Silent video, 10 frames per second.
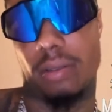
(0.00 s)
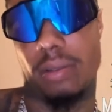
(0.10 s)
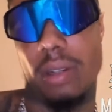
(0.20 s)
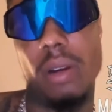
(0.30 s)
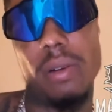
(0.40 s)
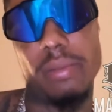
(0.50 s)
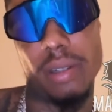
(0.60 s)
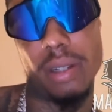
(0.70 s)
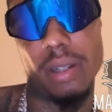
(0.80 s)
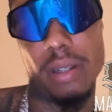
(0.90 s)
You hear what I'm
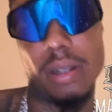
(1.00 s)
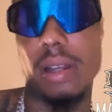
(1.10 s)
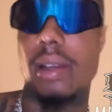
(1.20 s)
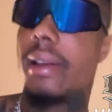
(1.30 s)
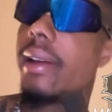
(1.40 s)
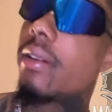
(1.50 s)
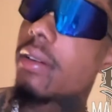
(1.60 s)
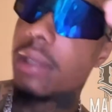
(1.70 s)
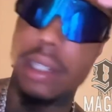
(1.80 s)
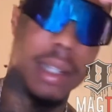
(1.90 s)
saying? You're not
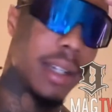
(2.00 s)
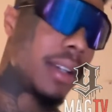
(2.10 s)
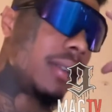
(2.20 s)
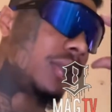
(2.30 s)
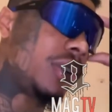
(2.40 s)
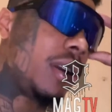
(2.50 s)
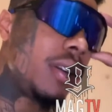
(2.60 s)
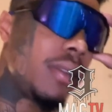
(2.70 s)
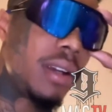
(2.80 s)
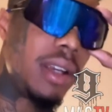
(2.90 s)
hearing me, cuz I'm scared
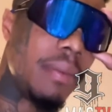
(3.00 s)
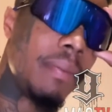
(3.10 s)
crap.